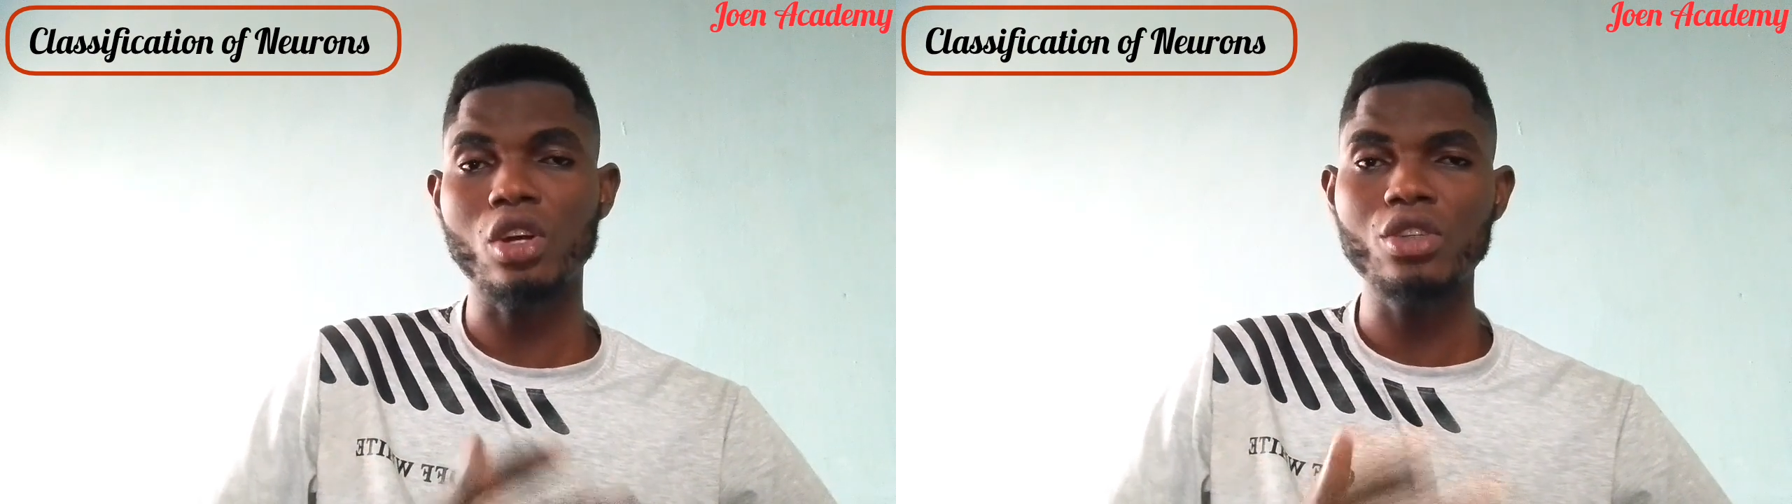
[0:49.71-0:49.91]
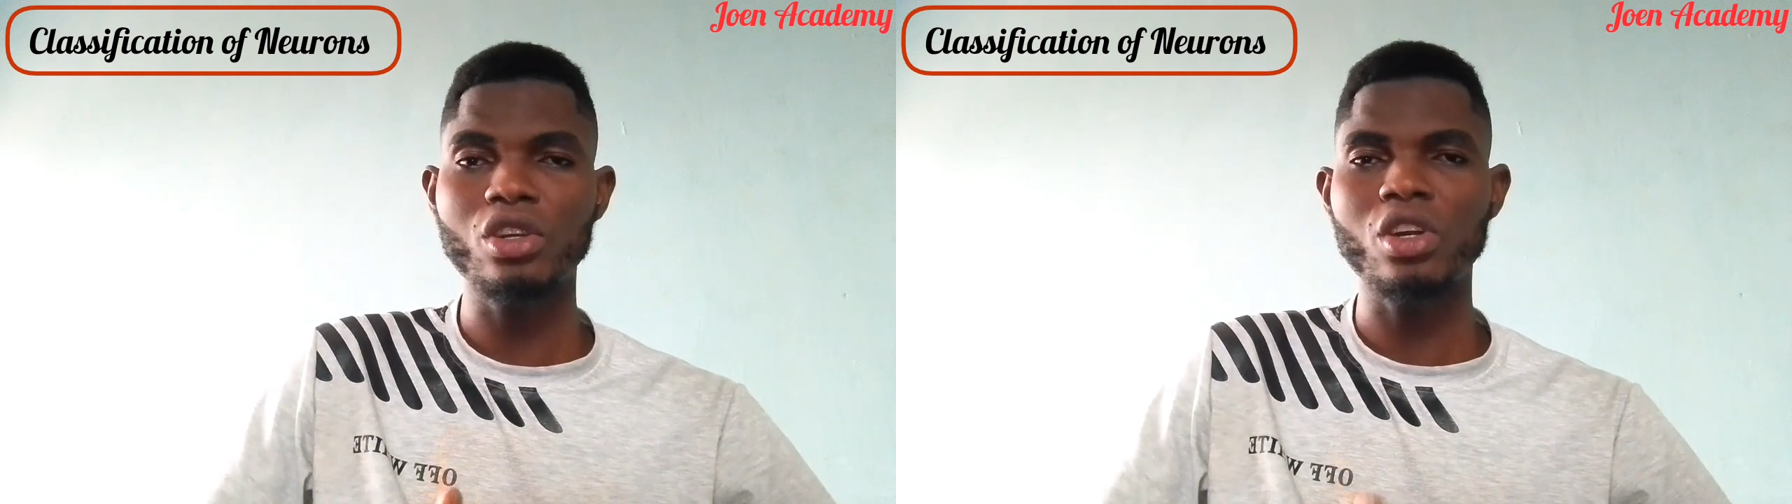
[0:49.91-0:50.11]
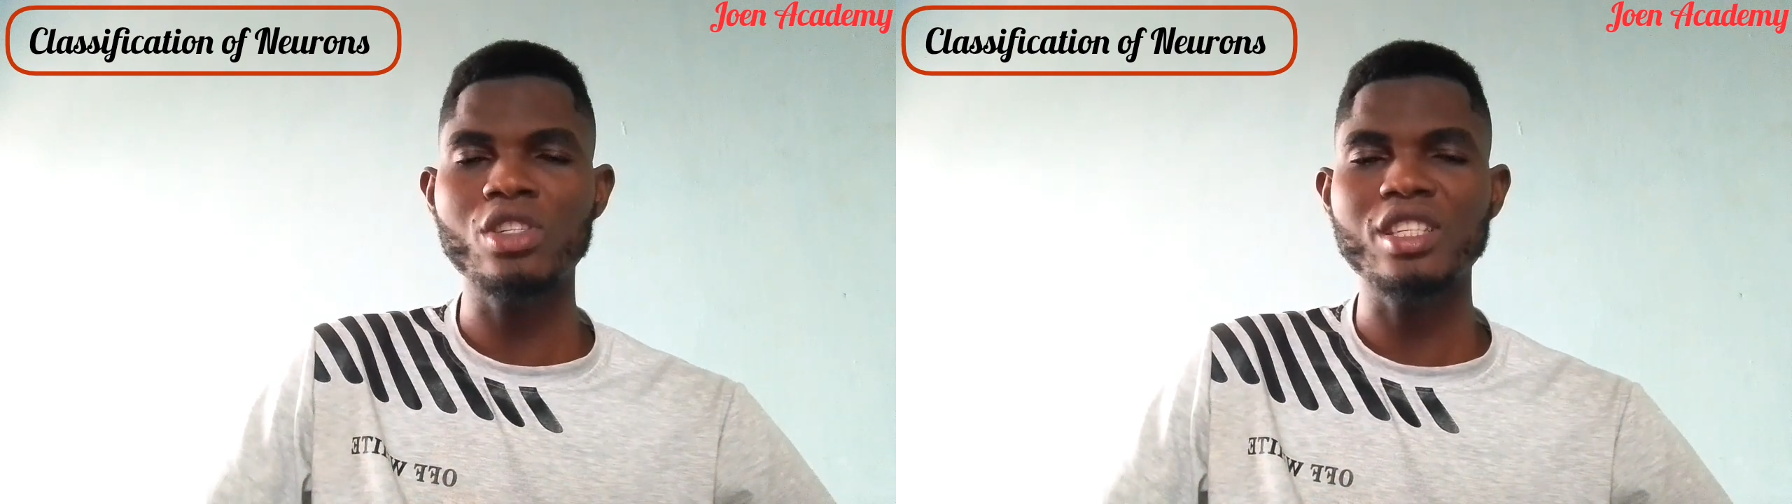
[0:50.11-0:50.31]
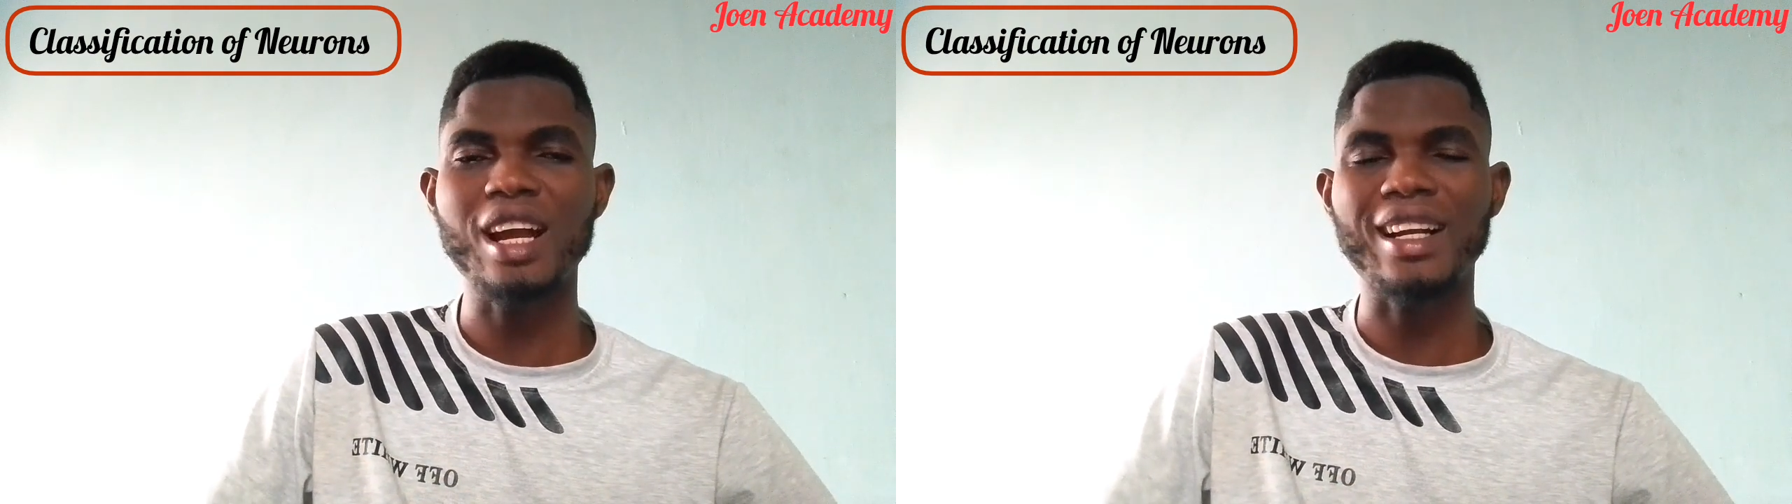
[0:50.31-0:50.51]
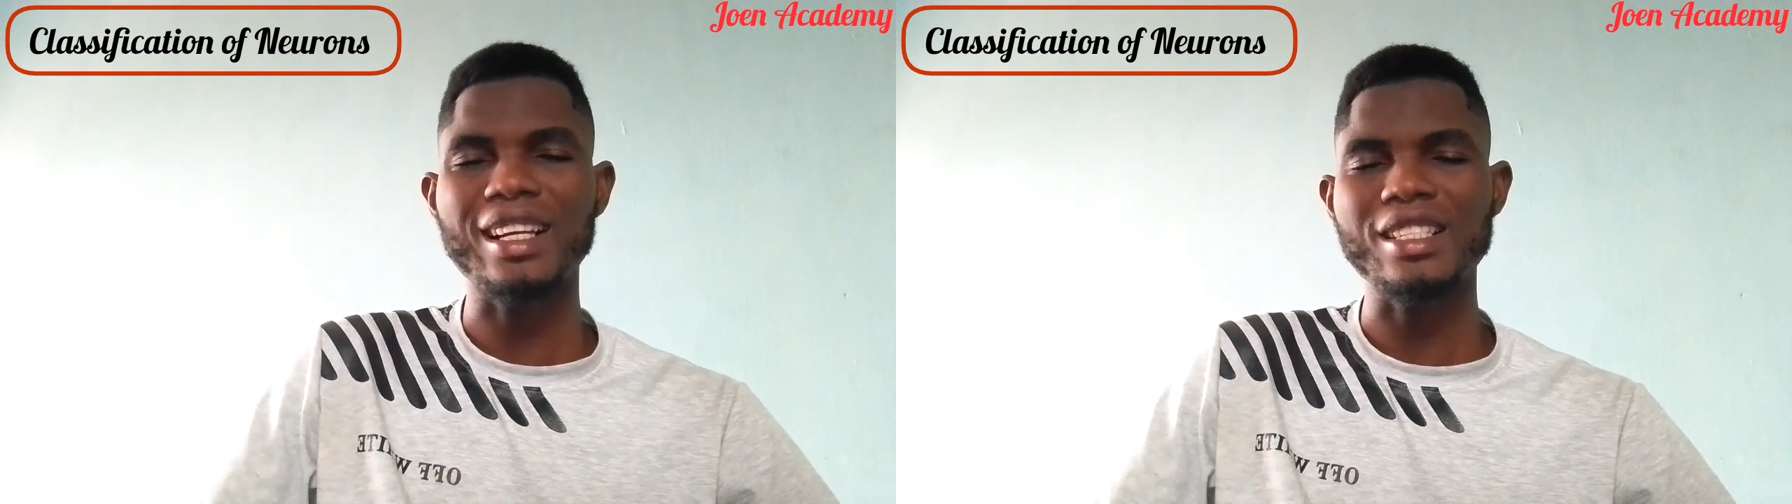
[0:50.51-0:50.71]
neurons are
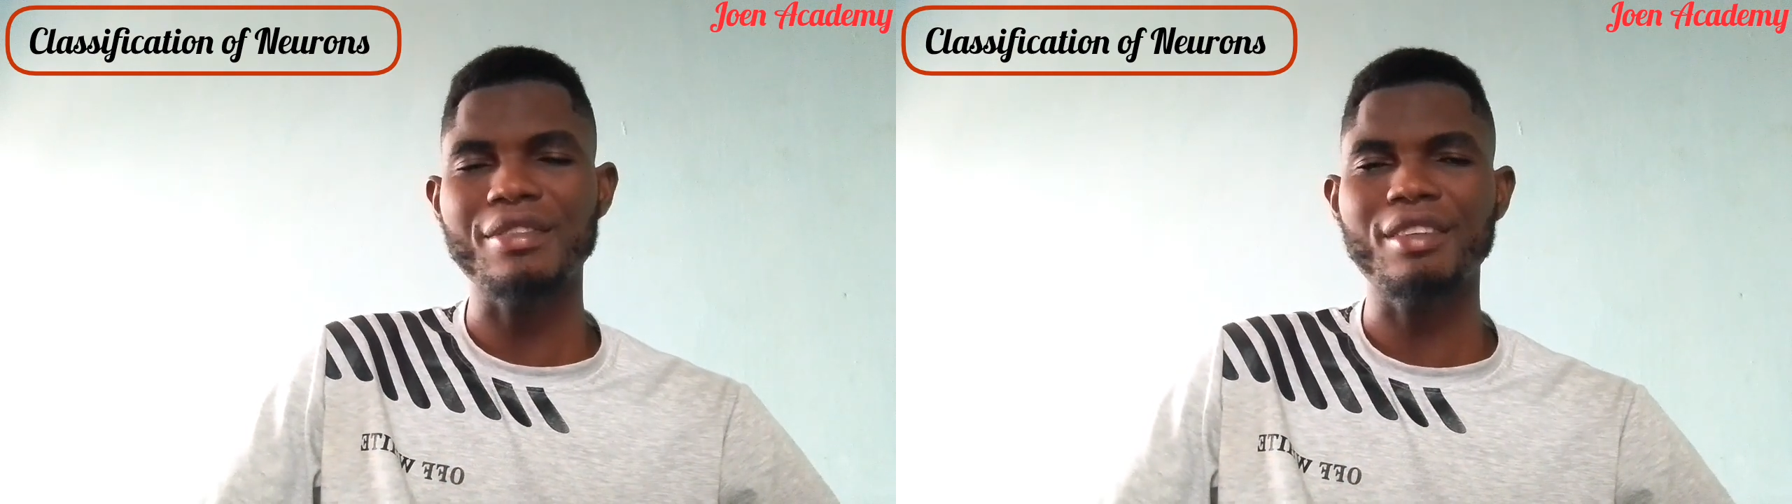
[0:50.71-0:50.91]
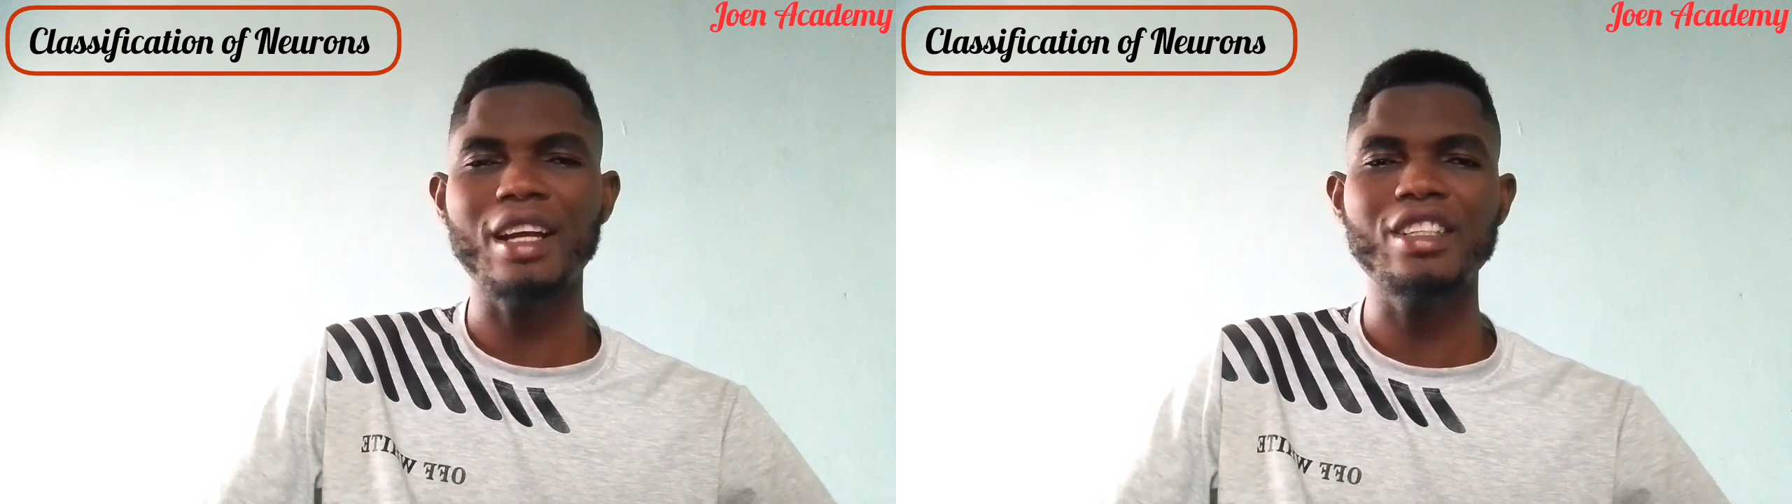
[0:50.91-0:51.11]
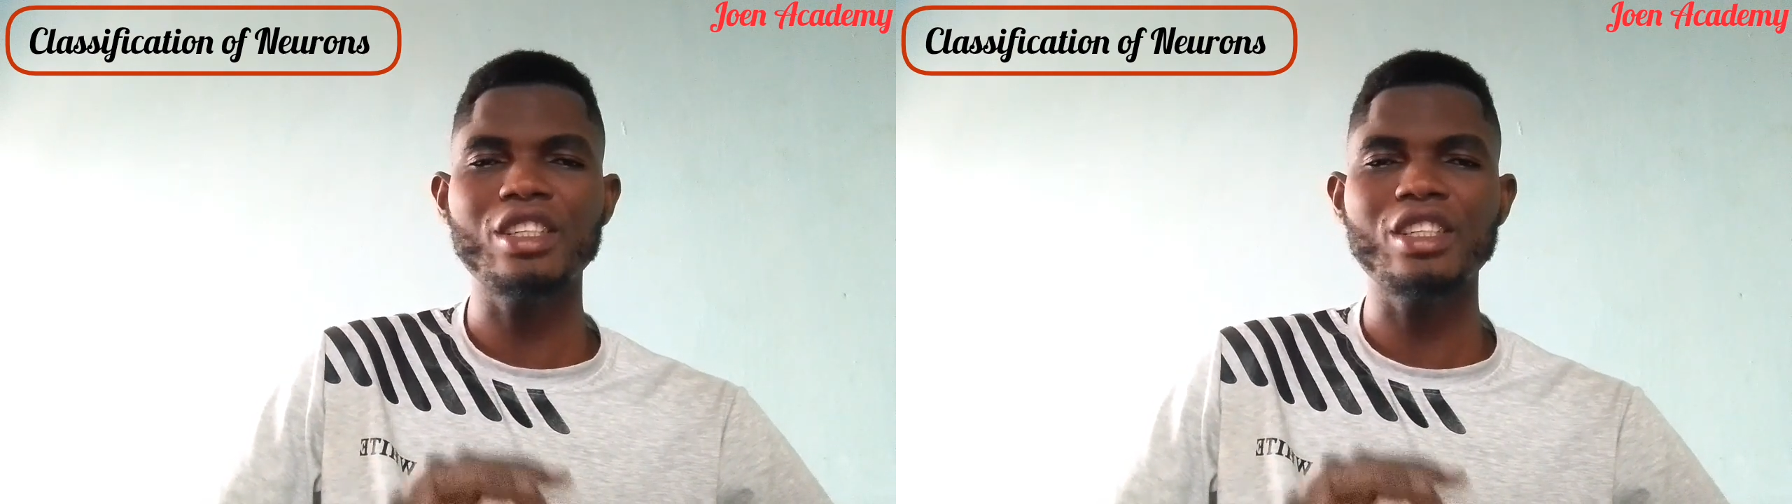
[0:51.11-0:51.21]
classified